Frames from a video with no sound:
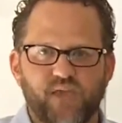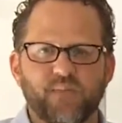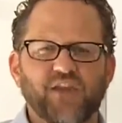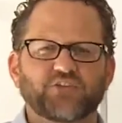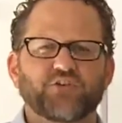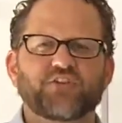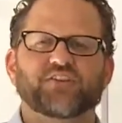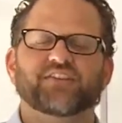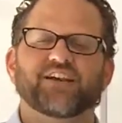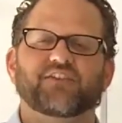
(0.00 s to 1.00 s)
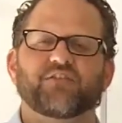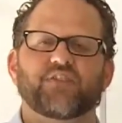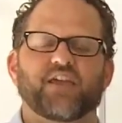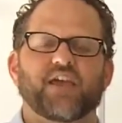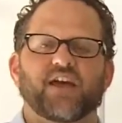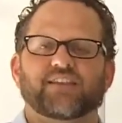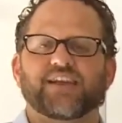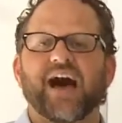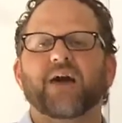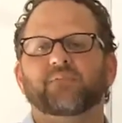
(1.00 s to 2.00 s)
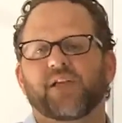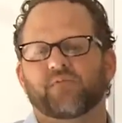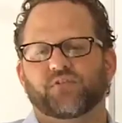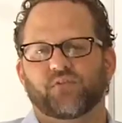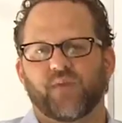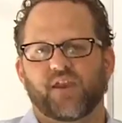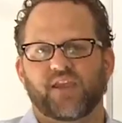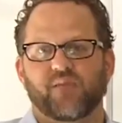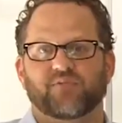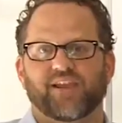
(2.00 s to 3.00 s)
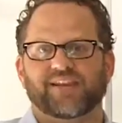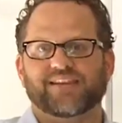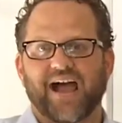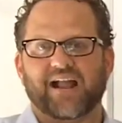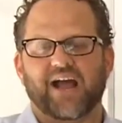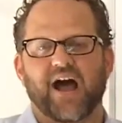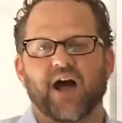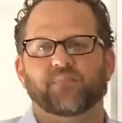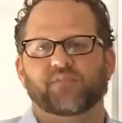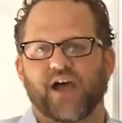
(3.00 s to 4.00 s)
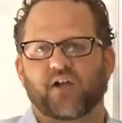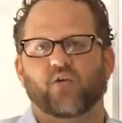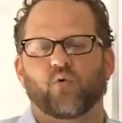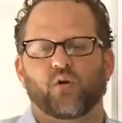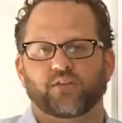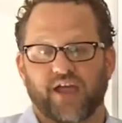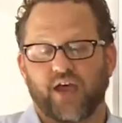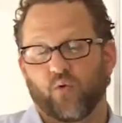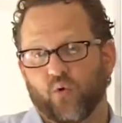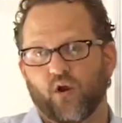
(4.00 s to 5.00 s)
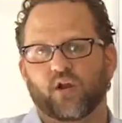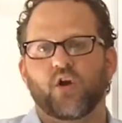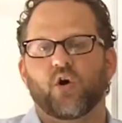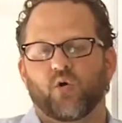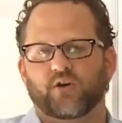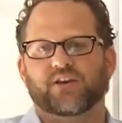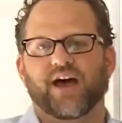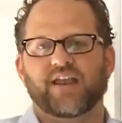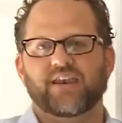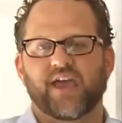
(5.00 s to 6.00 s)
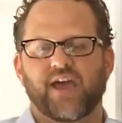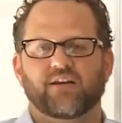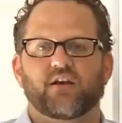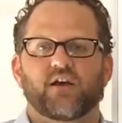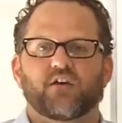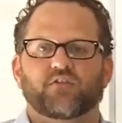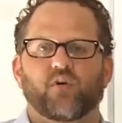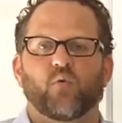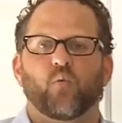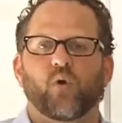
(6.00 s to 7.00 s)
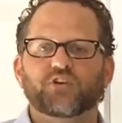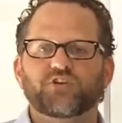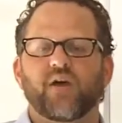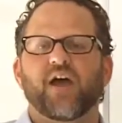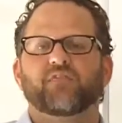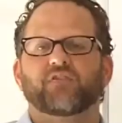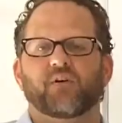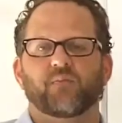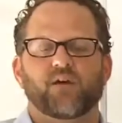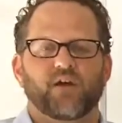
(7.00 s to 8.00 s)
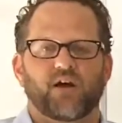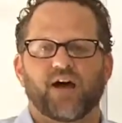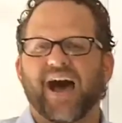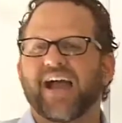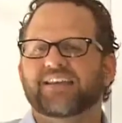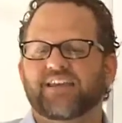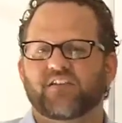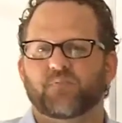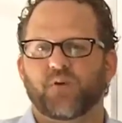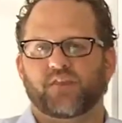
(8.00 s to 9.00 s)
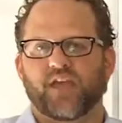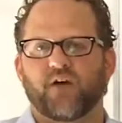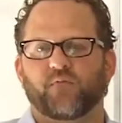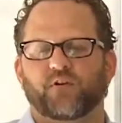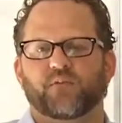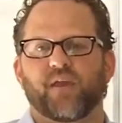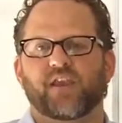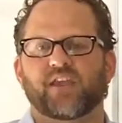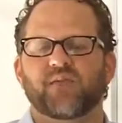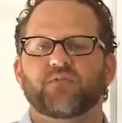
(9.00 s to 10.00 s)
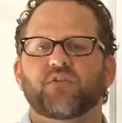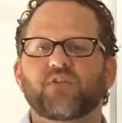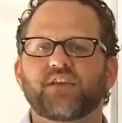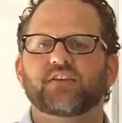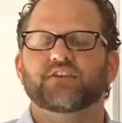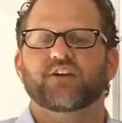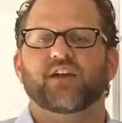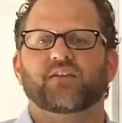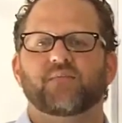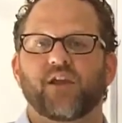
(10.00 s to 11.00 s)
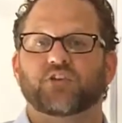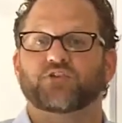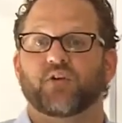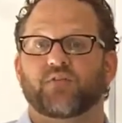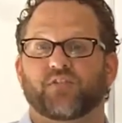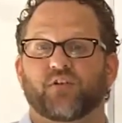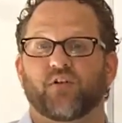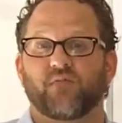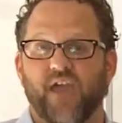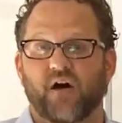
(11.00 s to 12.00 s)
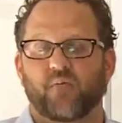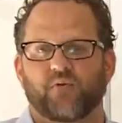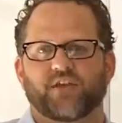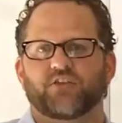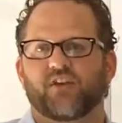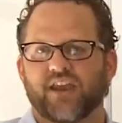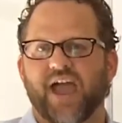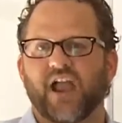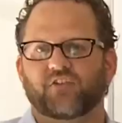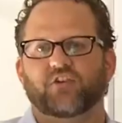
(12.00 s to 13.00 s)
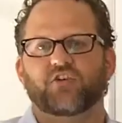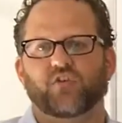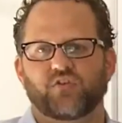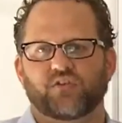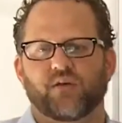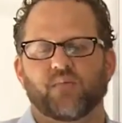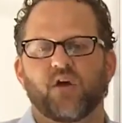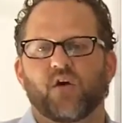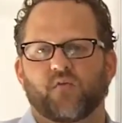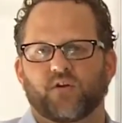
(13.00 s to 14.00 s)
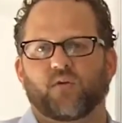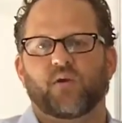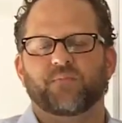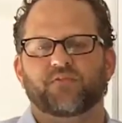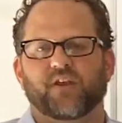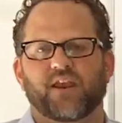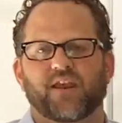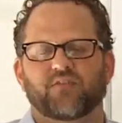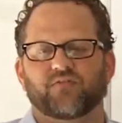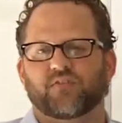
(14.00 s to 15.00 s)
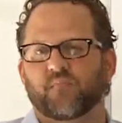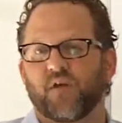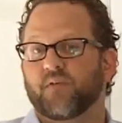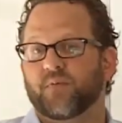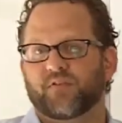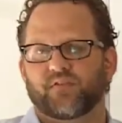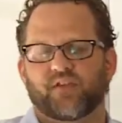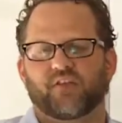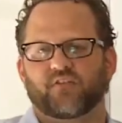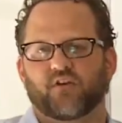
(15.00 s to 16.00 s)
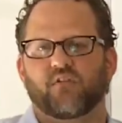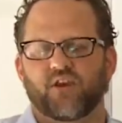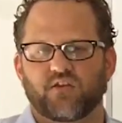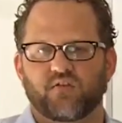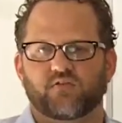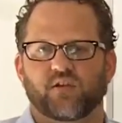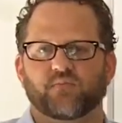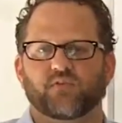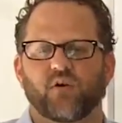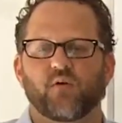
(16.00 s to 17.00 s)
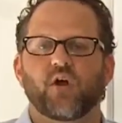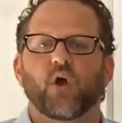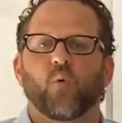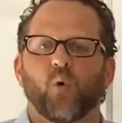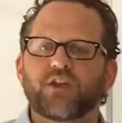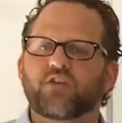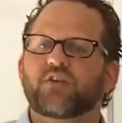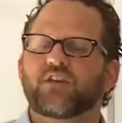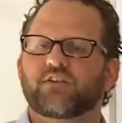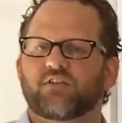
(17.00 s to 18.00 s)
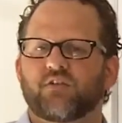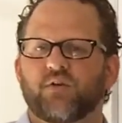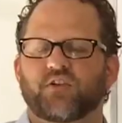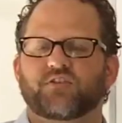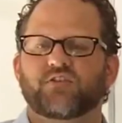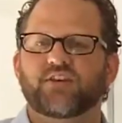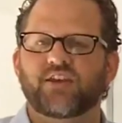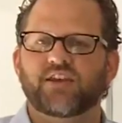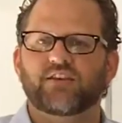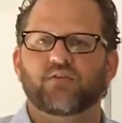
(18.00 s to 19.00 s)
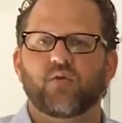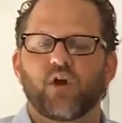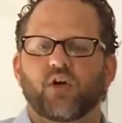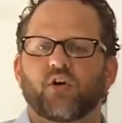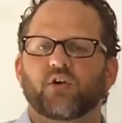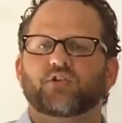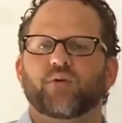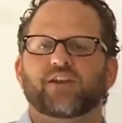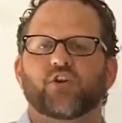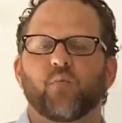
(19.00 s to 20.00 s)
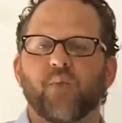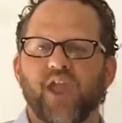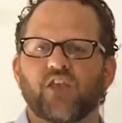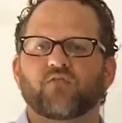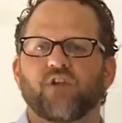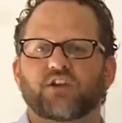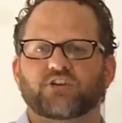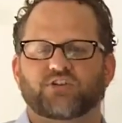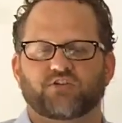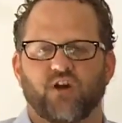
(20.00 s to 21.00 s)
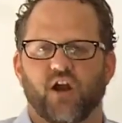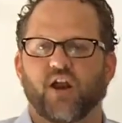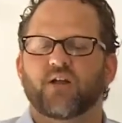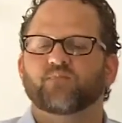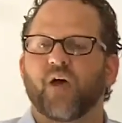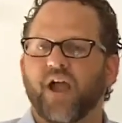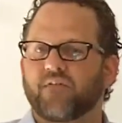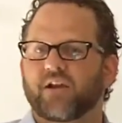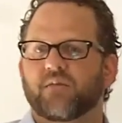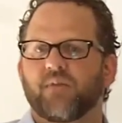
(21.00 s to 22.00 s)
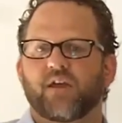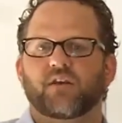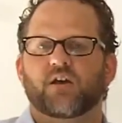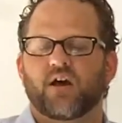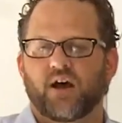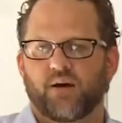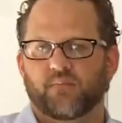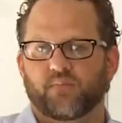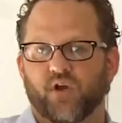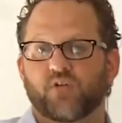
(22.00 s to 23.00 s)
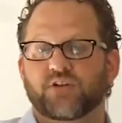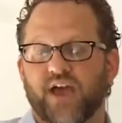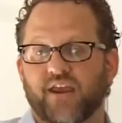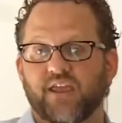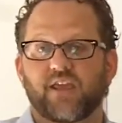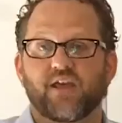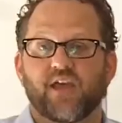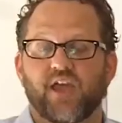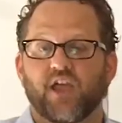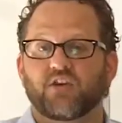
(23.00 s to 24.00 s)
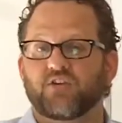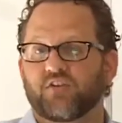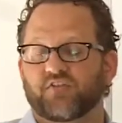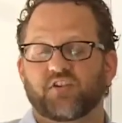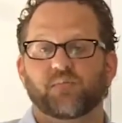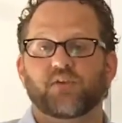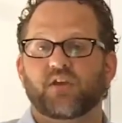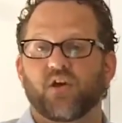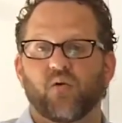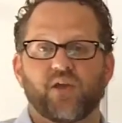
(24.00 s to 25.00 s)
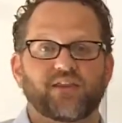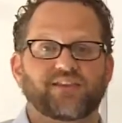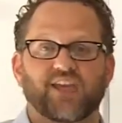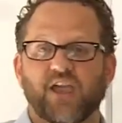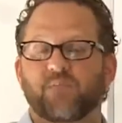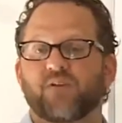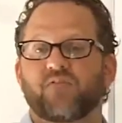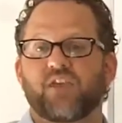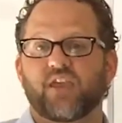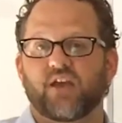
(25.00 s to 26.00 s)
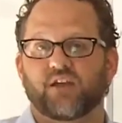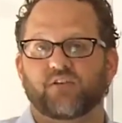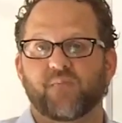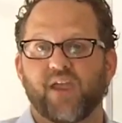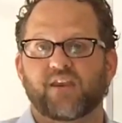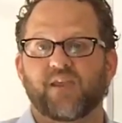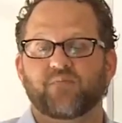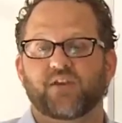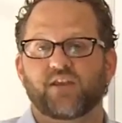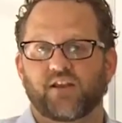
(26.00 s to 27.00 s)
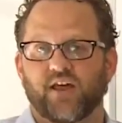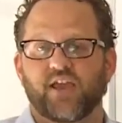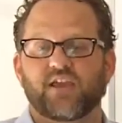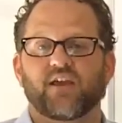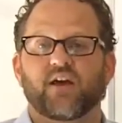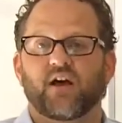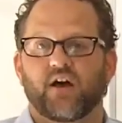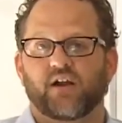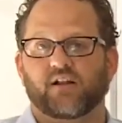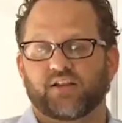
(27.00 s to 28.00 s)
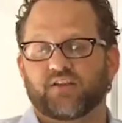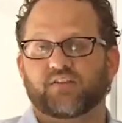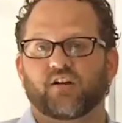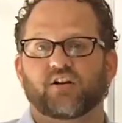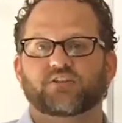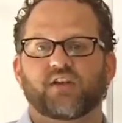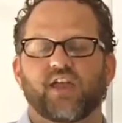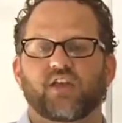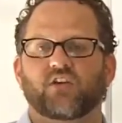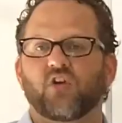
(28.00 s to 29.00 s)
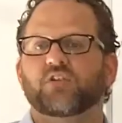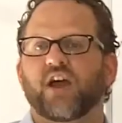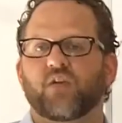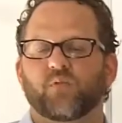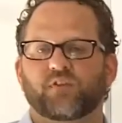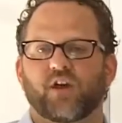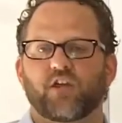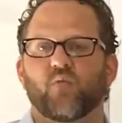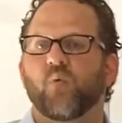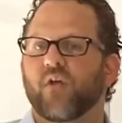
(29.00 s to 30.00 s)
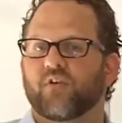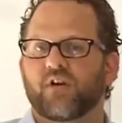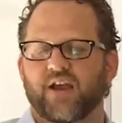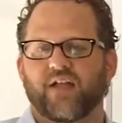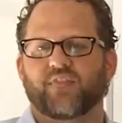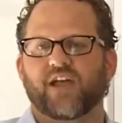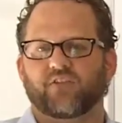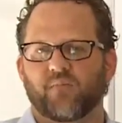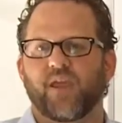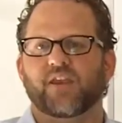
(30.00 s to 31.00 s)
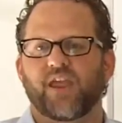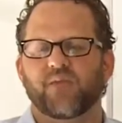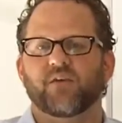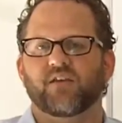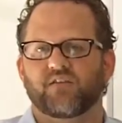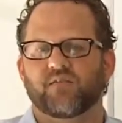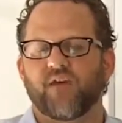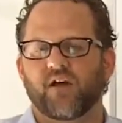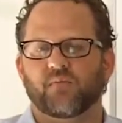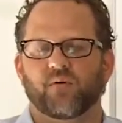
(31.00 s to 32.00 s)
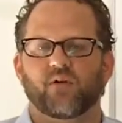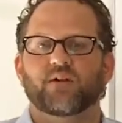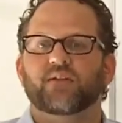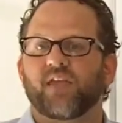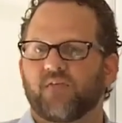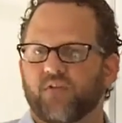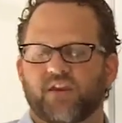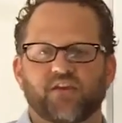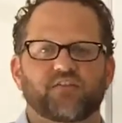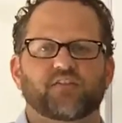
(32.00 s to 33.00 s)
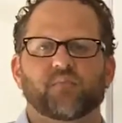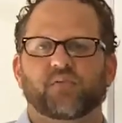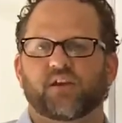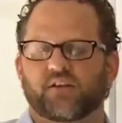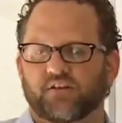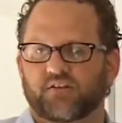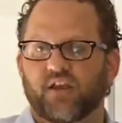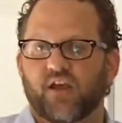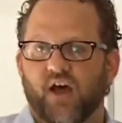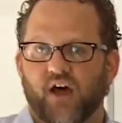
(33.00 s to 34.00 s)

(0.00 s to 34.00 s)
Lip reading: and make sure you stick to the top level domain names like .com, .org, or .net. So once you have some ideas picked out for a domain name, you need to check to make sure that they're available, that you can actually use them for your website and some other business hasn't already used them. So what you need to do is you need to go to a domain registrar. I recommend GoDaddy, and you can simply go in, type in the domain names that you like, click search, and GoDaddy will tell you whether or not that domain name is available. If it is, simply just